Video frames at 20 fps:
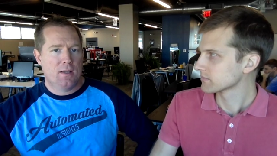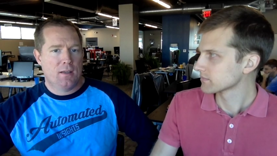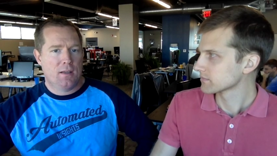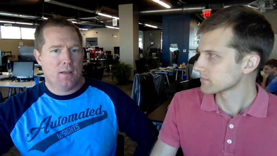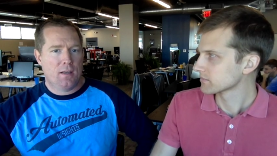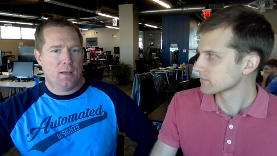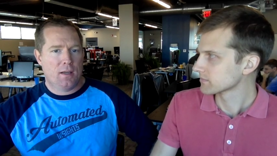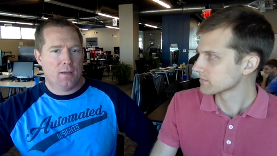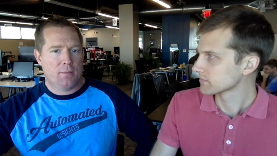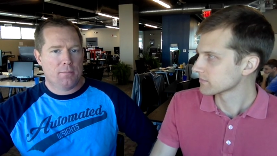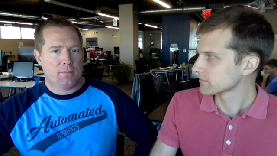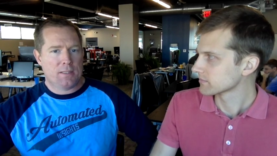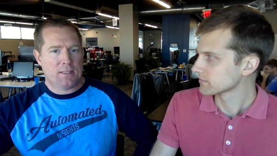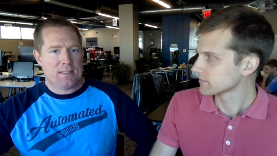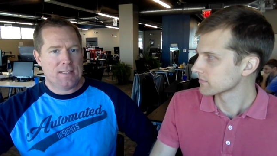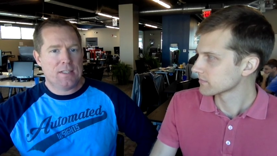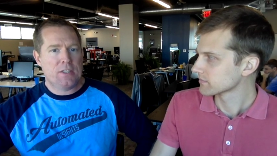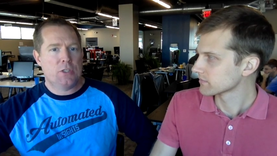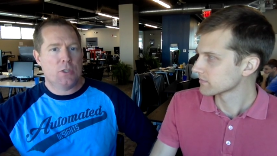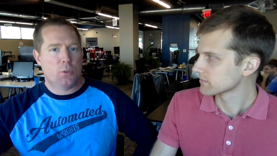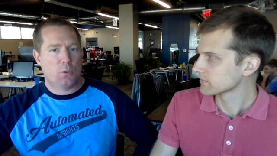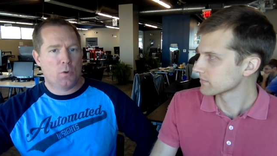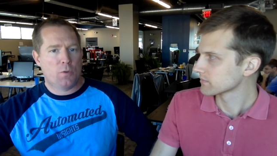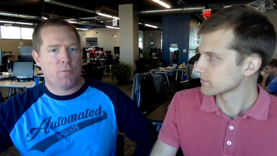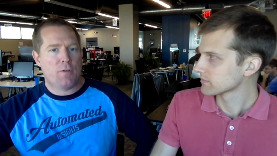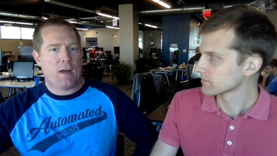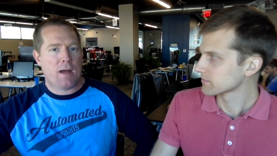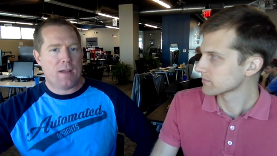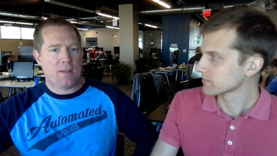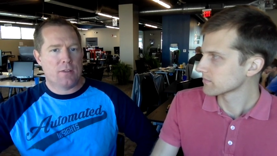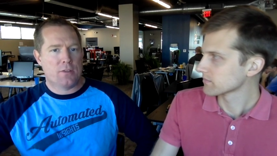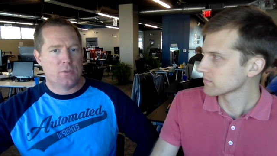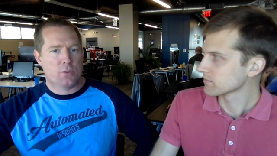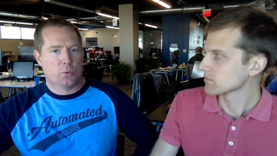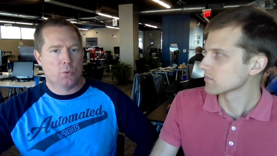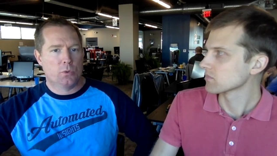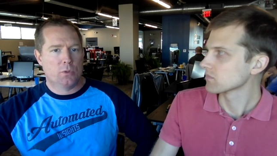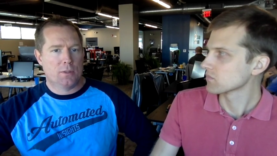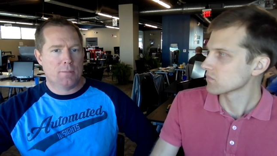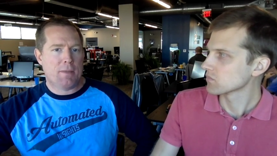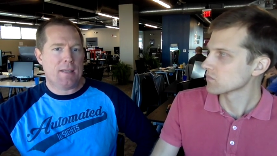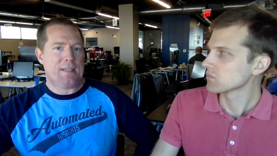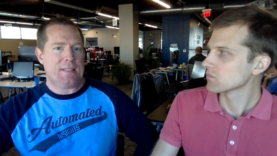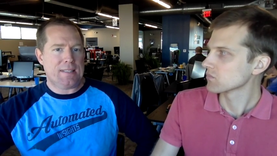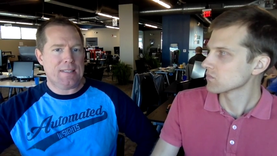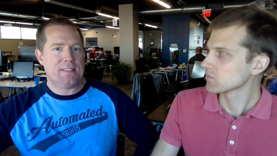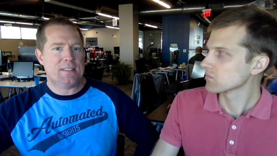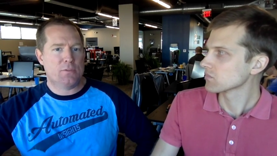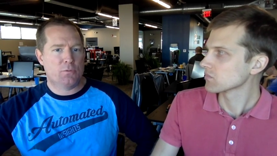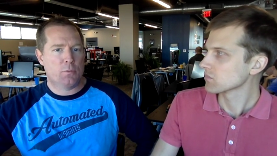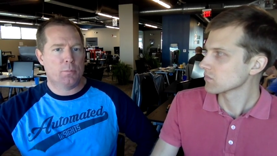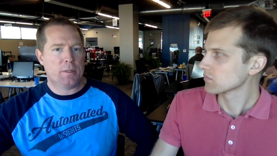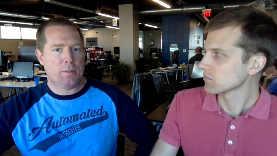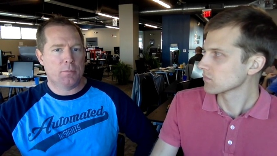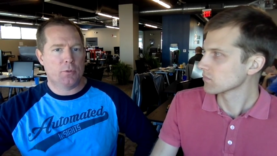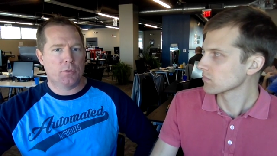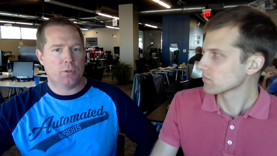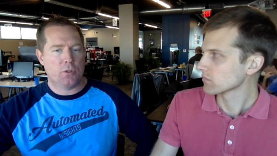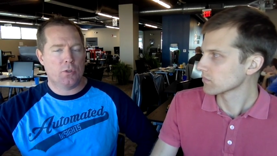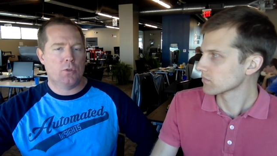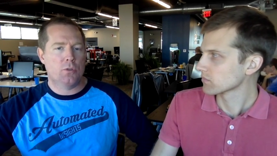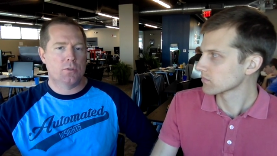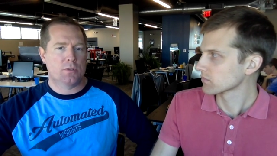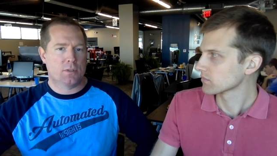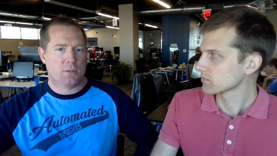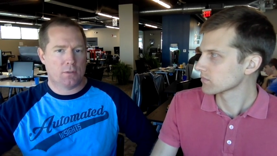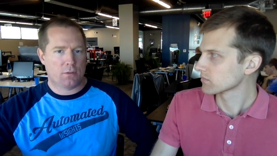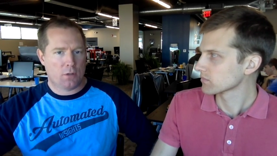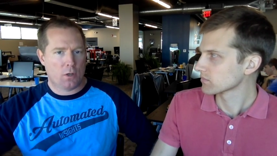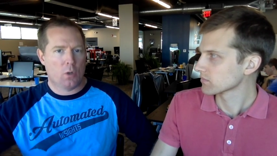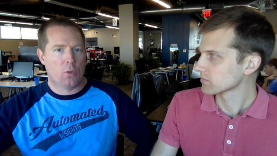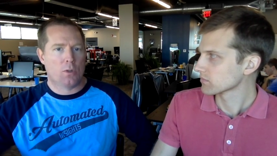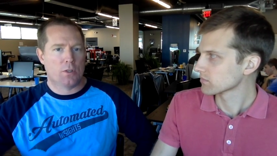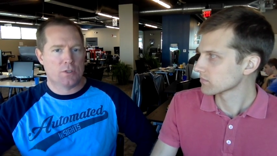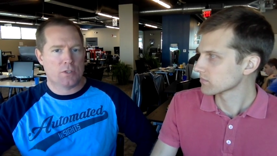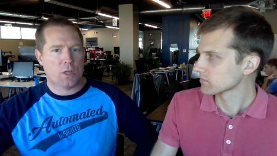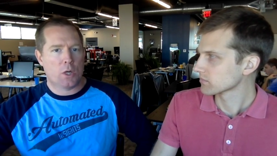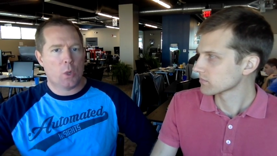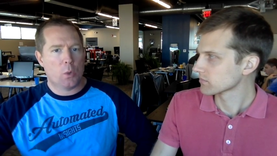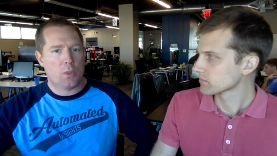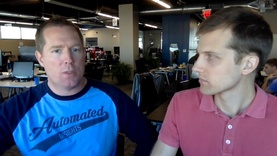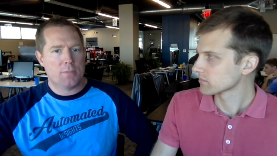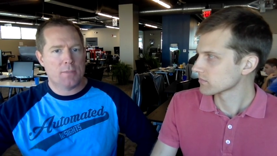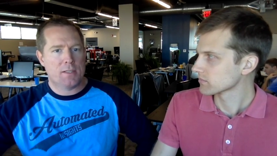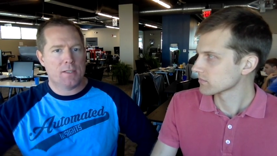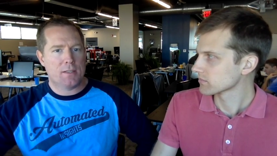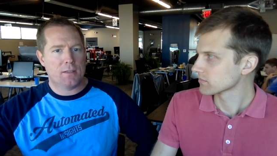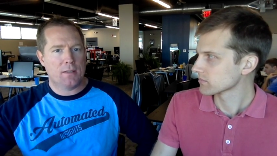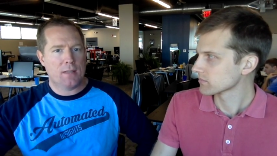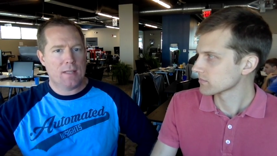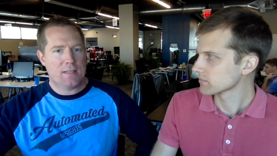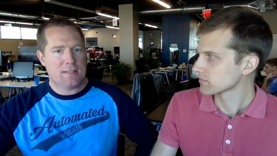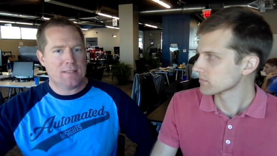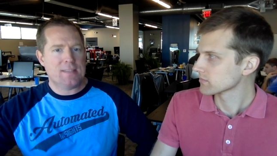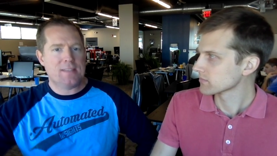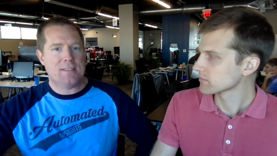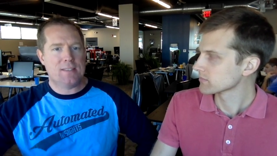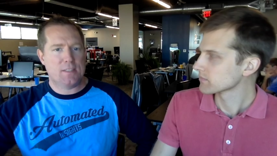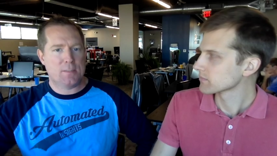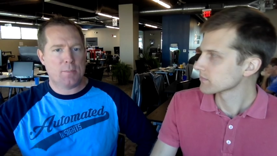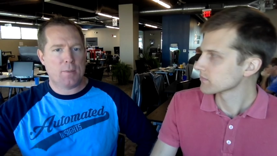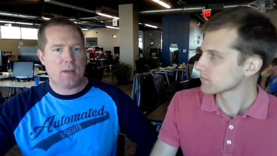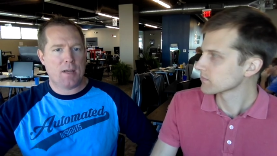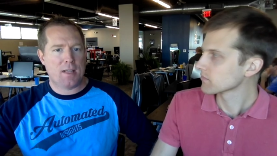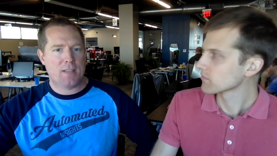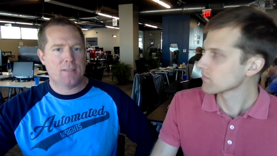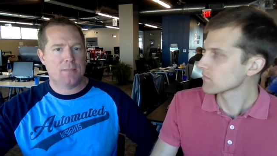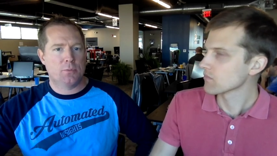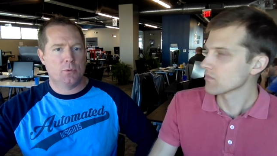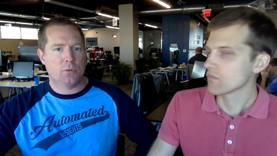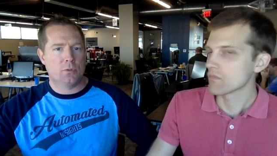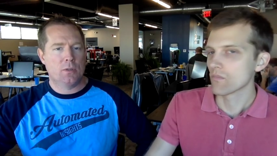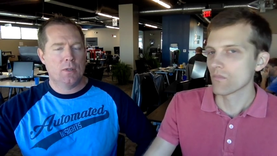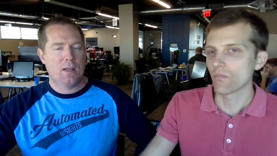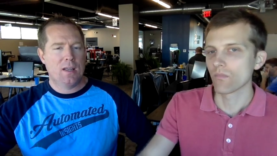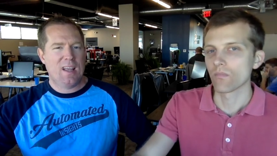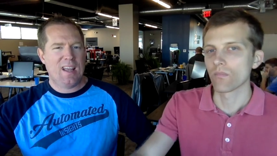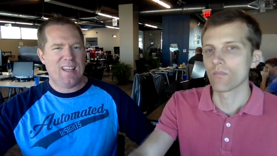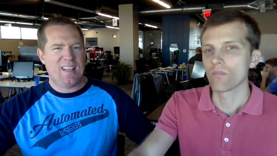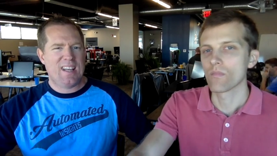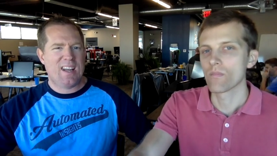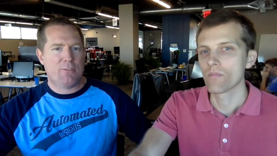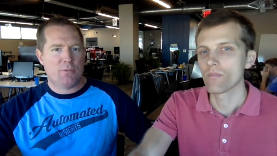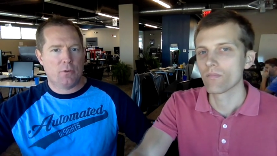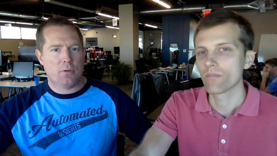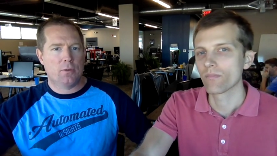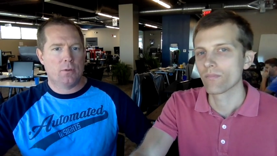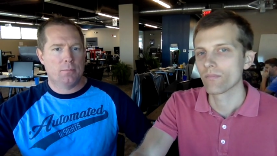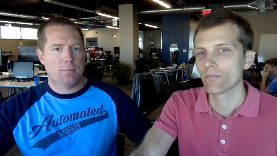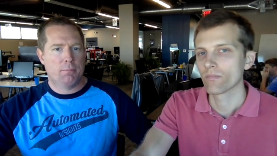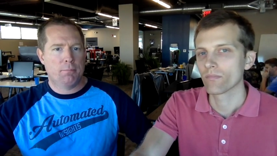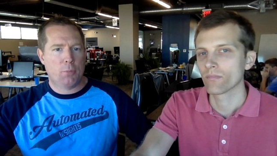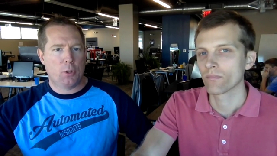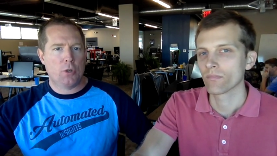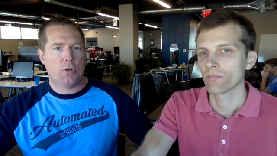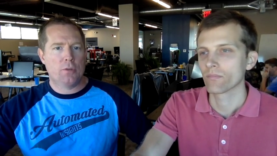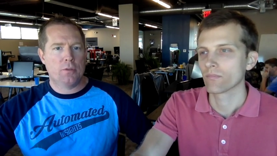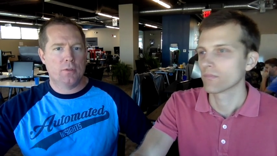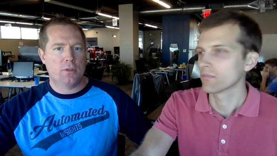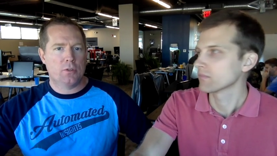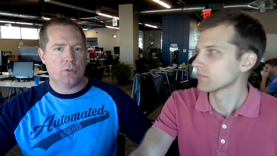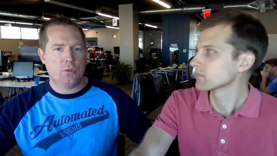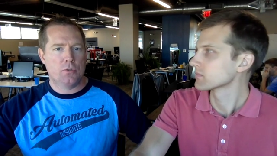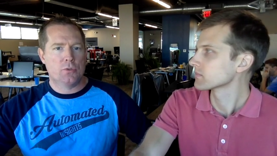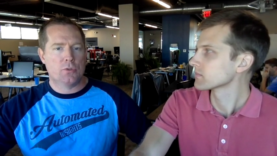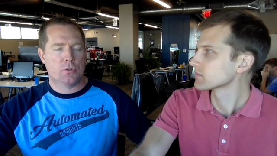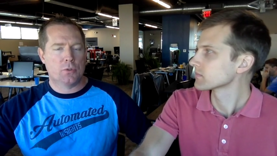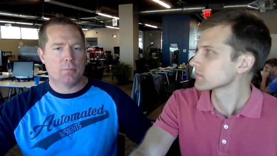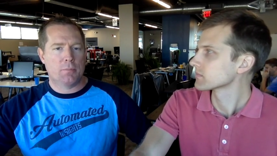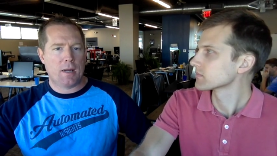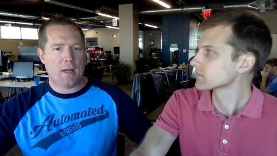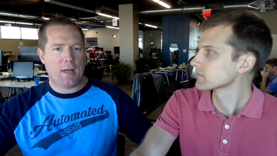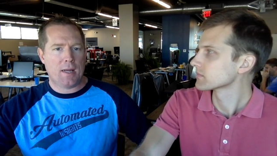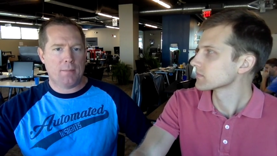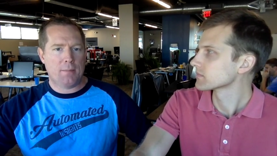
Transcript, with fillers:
Speaker 1: um, continue to refine the tool and make it easy for people to use. The goal is to always make it as easy as possible mm-hmm. and never burden the user by